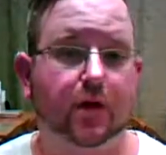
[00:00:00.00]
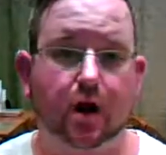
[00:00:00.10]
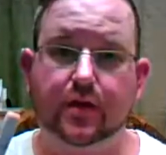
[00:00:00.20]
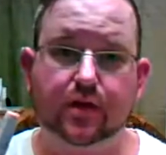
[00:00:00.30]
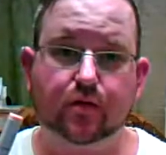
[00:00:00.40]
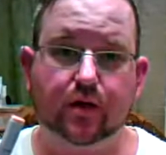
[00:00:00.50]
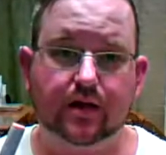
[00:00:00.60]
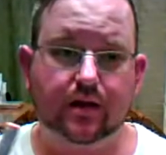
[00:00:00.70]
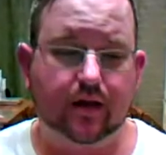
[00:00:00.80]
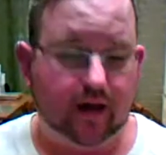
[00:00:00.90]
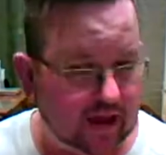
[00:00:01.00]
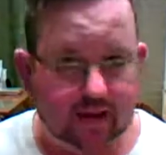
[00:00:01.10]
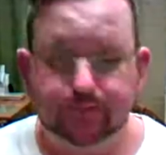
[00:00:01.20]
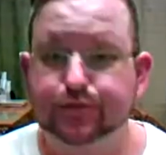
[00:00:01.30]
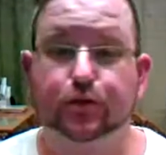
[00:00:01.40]
Are they great?
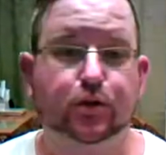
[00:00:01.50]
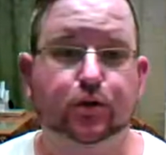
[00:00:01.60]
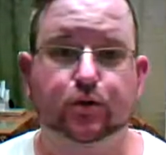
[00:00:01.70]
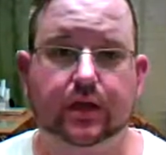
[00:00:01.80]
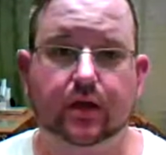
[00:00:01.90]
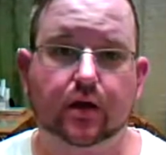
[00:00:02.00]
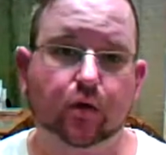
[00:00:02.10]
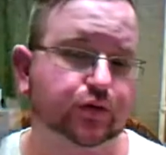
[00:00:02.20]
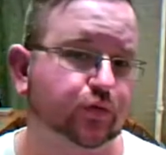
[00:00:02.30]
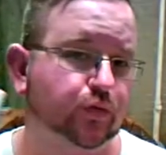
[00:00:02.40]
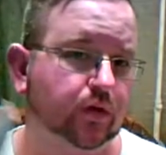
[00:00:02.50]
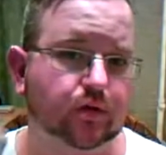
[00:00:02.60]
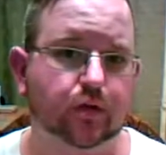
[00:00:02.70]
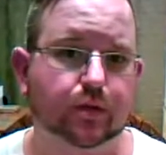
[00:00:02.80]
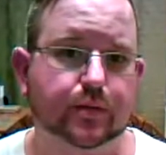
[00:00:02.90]
Absolutely. What's
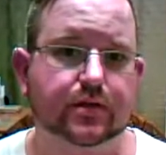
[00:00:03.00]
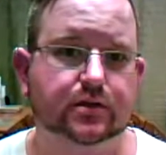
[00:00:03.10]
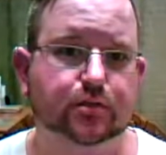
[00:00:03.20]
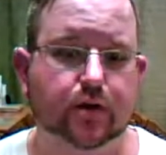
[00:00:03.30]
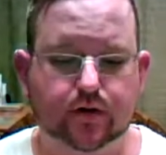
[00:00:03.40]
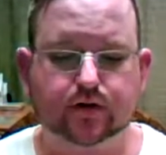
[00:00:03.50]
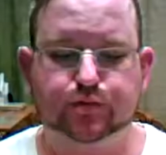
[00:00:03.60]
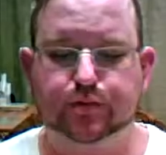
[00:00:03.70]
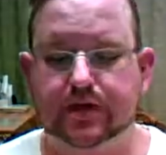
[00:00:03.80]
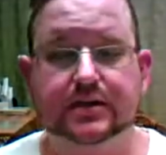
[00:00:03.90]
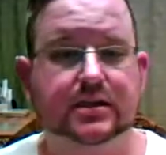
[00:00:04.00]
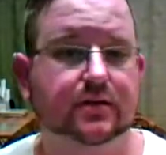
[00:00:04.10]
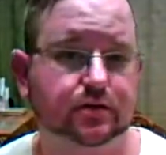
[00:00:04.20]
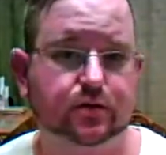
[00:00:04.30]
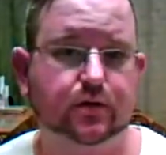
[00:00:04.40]
really cool about these markers, besides
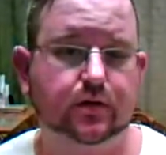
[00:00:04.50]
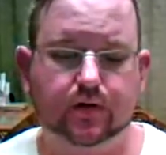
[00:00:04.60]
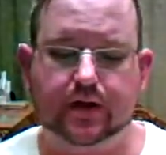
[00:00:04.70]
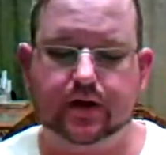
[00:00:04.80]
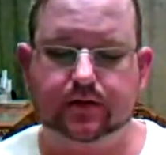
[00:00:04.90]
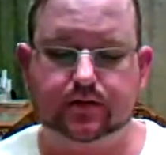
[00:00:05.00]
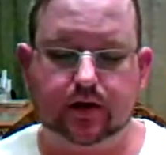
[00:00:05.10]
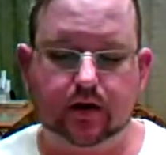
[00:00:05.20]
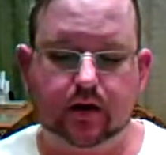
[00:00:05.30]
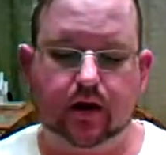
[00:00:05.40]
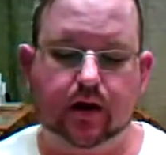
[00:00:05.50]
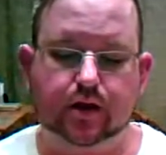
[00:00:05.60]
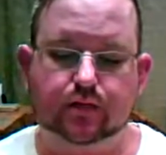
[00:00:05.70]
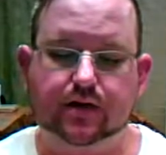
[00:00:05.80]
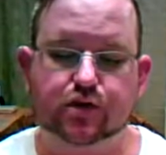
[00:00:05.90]
having two different ends,
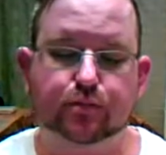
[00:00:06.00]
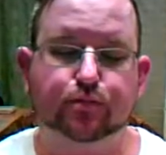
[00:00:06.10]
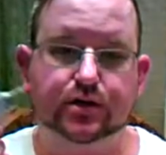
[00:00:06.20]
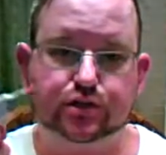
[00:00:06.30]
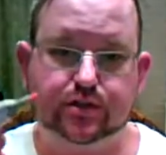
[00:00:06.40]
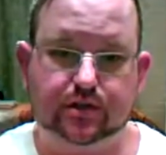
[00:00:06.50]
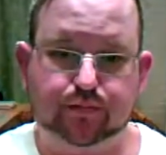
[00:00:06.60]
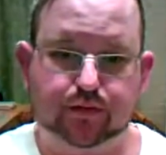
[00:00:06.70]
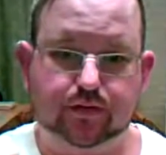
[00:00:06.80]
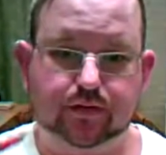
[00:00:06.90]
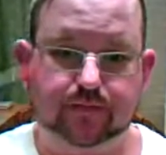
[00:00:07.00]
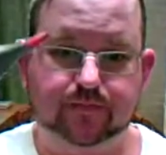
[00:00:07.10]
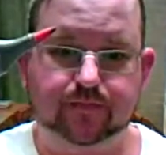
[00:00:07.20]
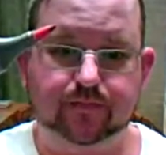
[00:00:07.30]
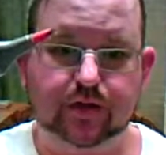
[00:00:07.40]
you've got your brush tip.
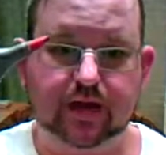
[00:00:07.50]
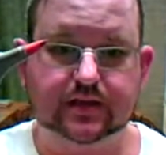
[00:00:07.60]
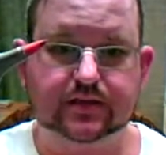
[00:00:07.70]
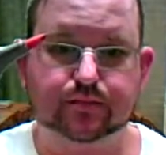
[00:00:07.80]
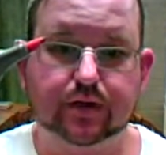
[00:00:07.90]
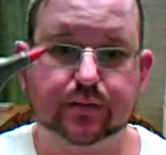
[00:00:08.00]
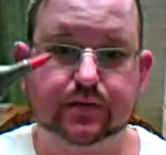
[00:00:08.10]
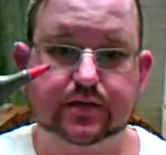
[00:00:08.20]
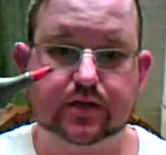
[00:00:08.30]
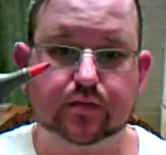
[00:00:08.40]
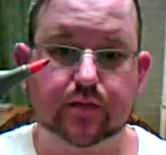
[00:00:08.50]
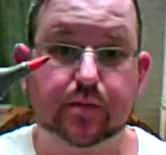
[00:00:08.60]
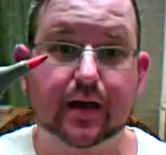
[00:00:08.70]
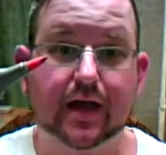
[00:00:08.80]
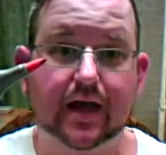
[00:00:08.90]
You guys can probably see that right
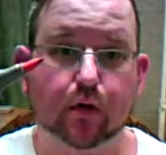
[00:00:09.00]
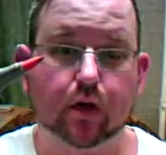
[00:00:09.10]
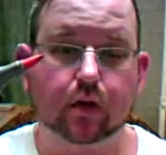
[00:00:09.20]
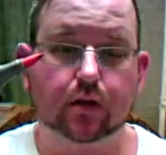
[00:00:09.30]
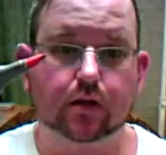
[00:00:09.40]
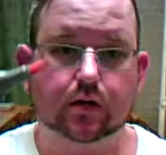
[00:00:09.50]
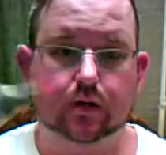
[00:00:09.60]
by my eyeball.